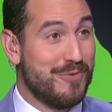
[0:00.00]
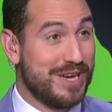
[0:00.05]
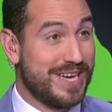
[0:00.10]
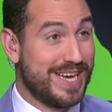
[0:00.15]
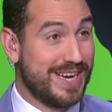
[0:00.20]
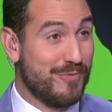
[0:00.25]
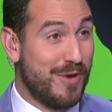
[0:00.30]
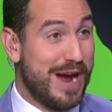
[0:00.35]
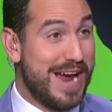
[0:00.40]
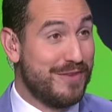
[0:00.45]

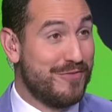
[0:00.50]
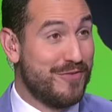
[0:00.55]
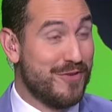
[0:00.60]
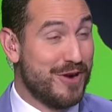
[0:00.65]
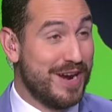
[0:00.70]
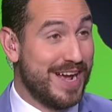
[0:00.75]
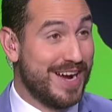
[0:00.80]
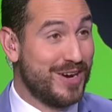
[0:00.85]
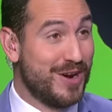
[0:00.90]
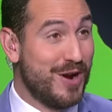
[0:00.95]
can wait for
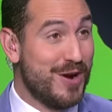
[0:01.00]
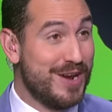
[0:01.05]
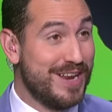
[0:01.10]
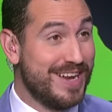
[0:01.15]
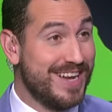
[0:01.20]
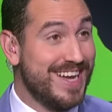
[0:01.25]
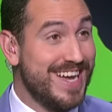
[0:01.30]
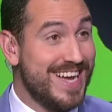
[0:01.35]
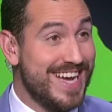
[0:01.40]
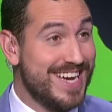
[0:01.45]
an
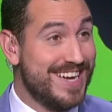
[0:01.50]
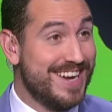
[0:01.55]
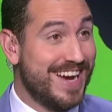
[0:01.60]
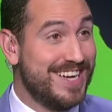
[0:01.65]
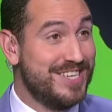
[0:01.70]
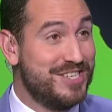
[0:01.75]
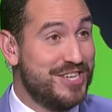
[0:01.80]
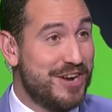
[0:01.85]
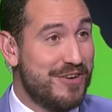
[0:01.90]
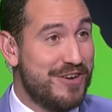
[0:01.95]

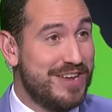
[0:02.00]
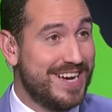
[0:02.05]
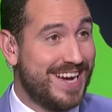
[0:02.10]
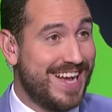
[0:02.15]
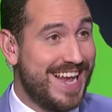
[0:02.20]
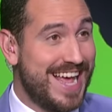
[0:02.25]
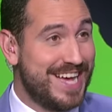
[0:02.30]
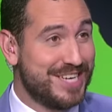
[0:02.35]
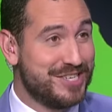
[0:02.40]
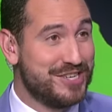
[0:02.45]
Angola-Nigeria
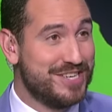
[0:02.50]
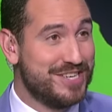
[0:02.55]
clash.